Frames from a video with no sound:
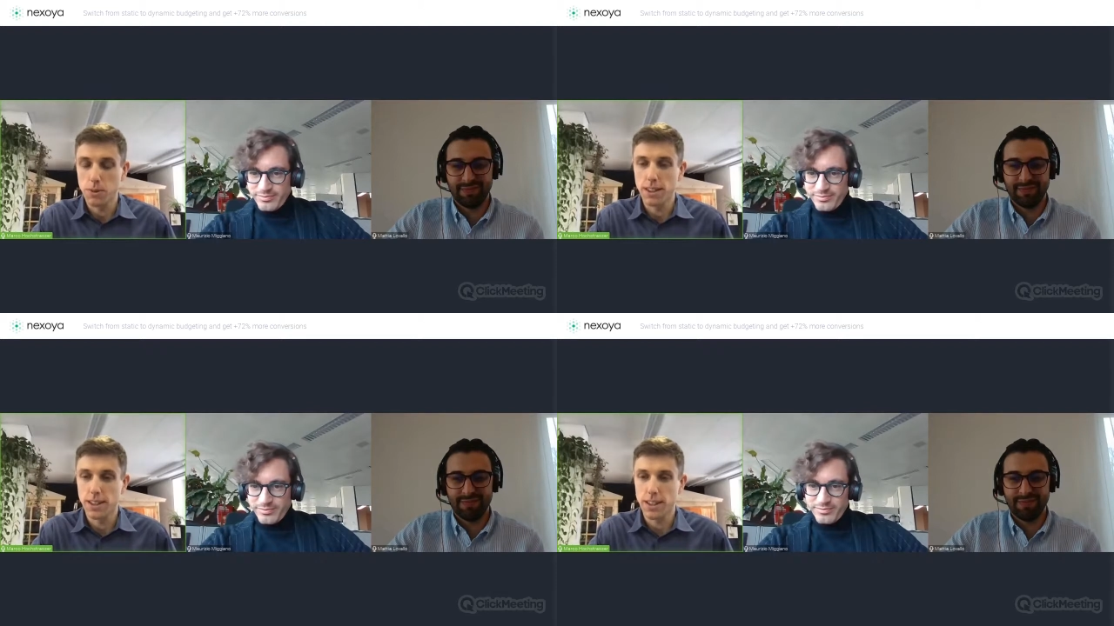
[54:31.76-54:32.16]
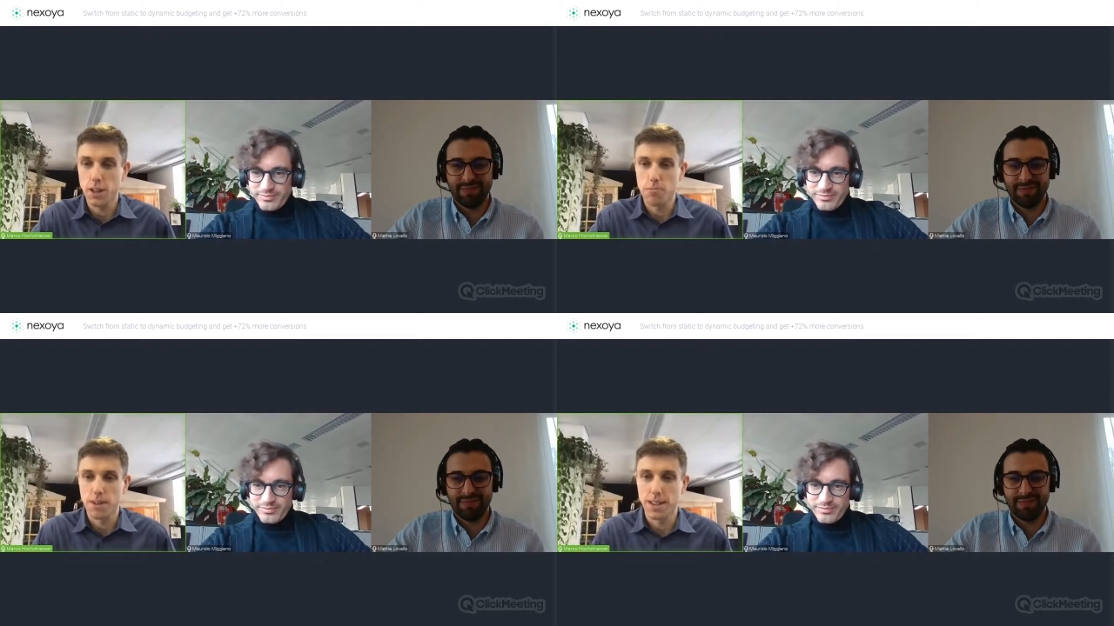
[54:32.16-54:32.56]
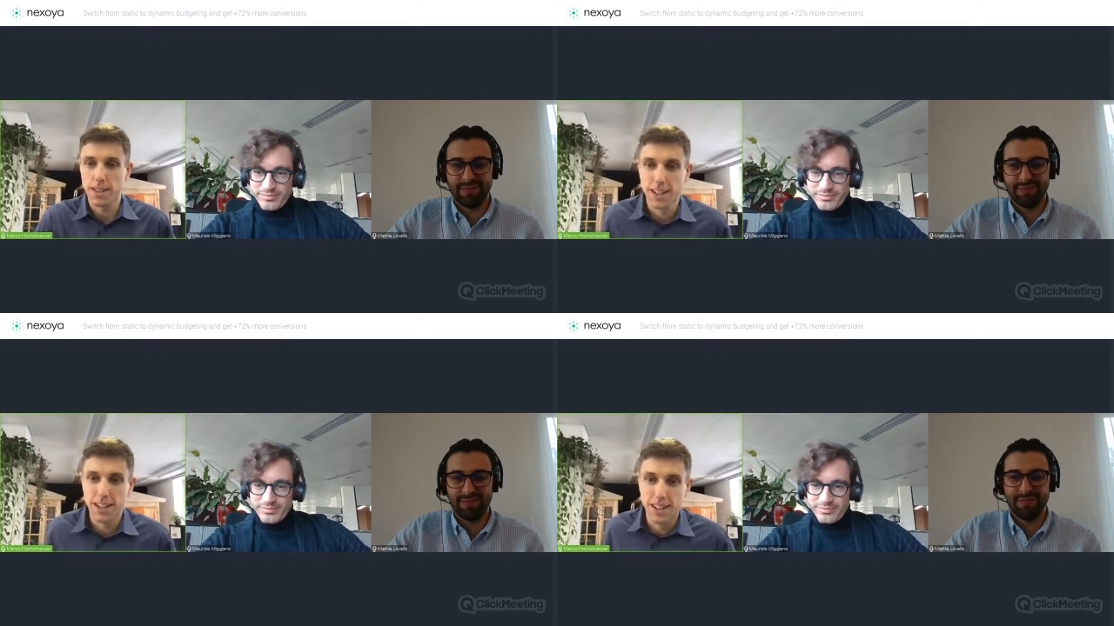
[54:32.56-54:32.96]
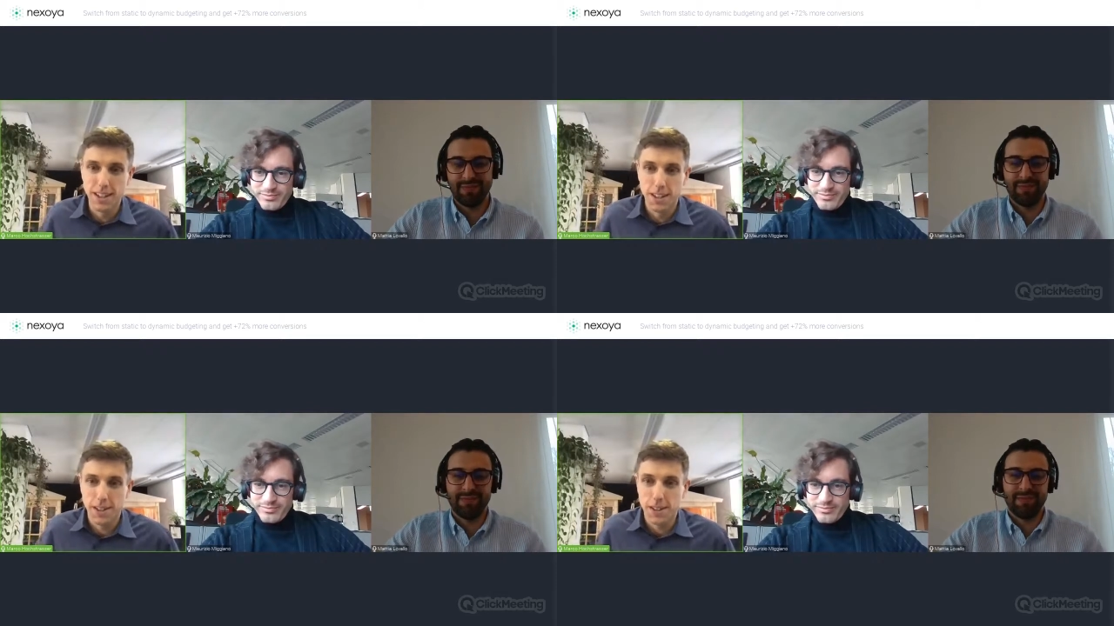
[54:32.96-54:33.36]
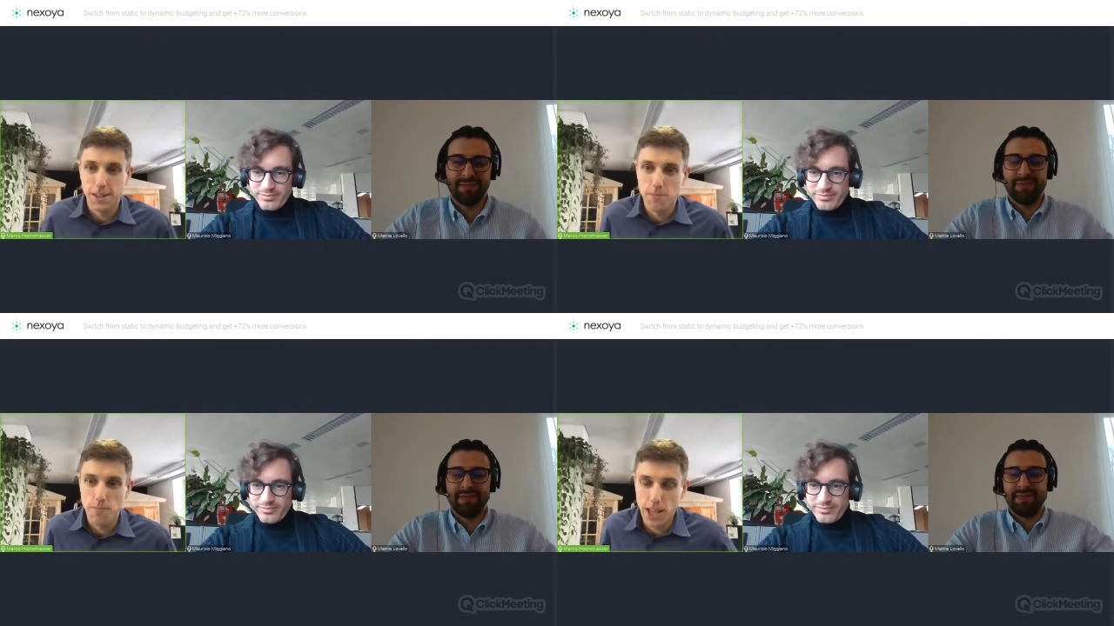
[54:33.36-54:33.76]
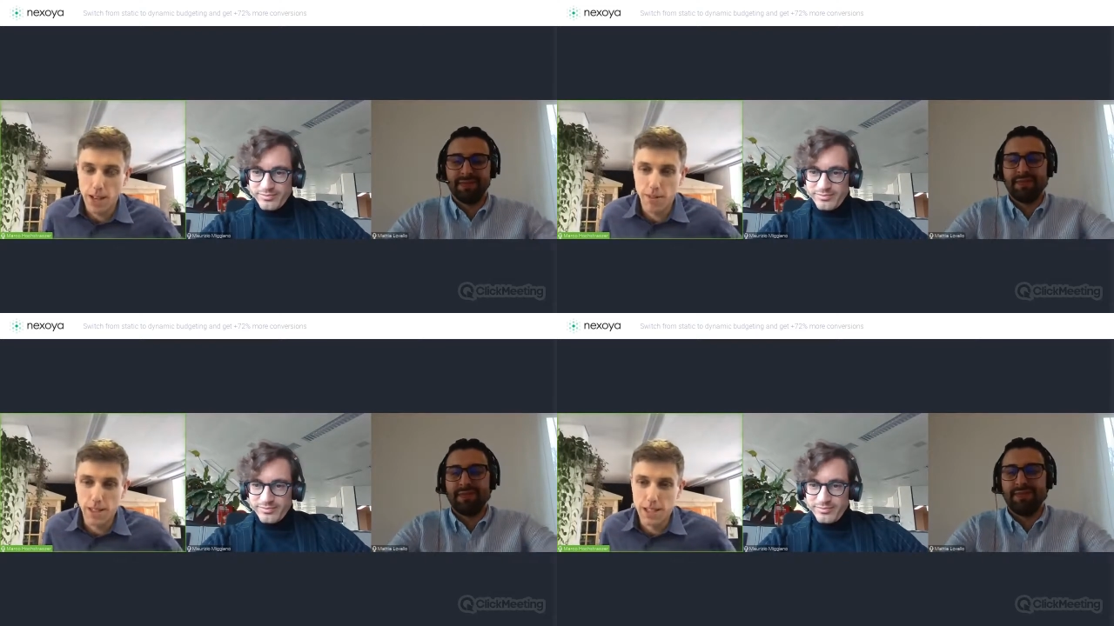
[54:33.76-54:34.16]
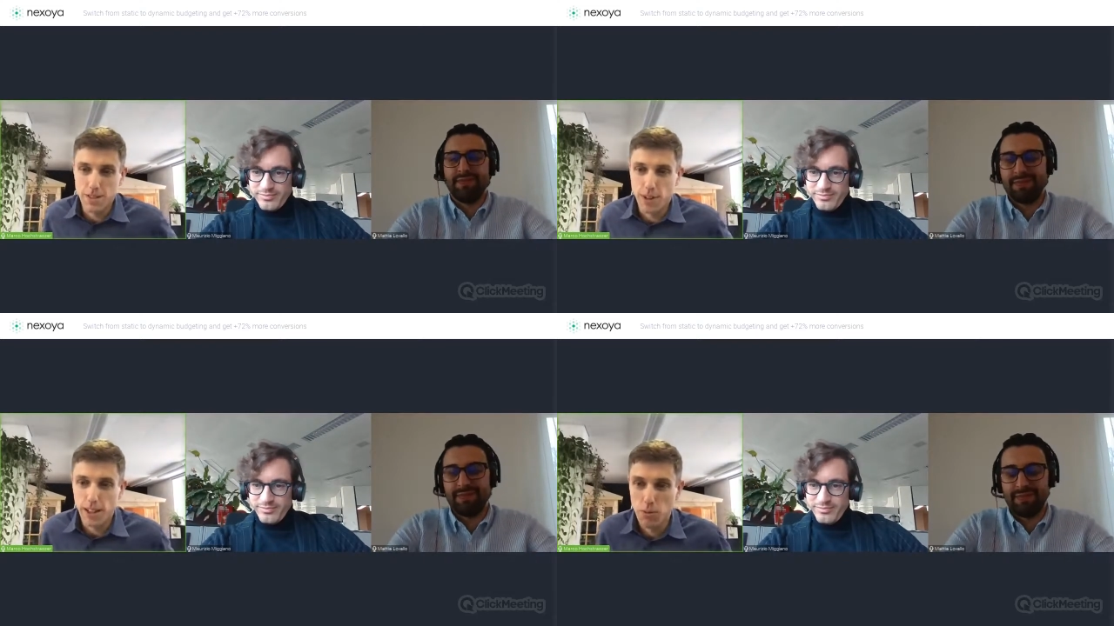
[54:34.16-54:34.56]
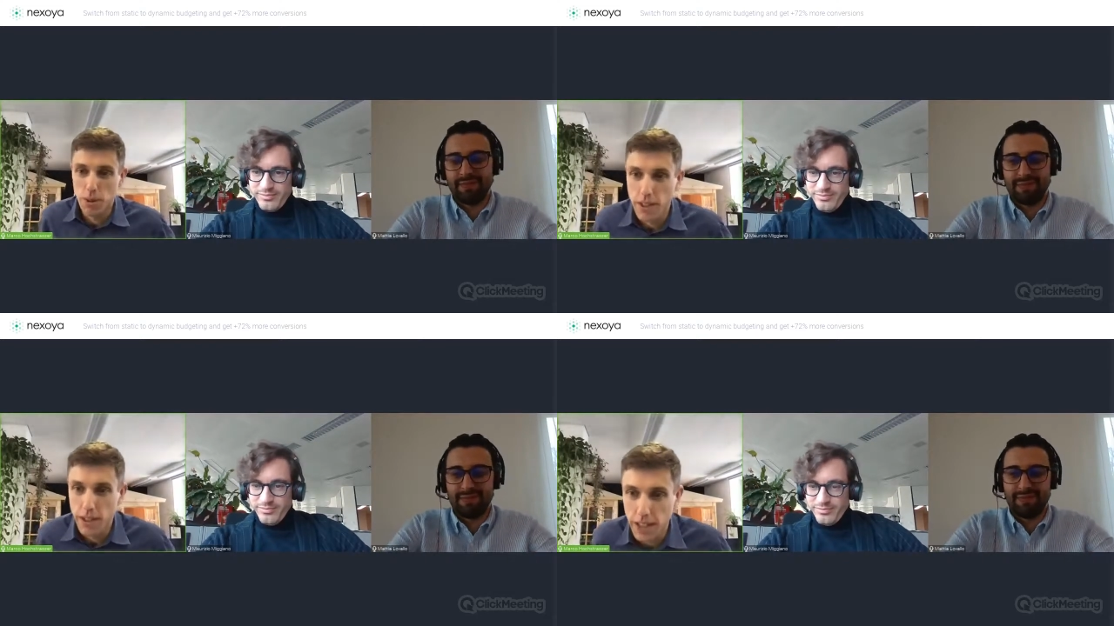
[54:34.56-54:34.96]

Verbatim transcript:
Speaker 1: you can take that up and then um, have a last final one.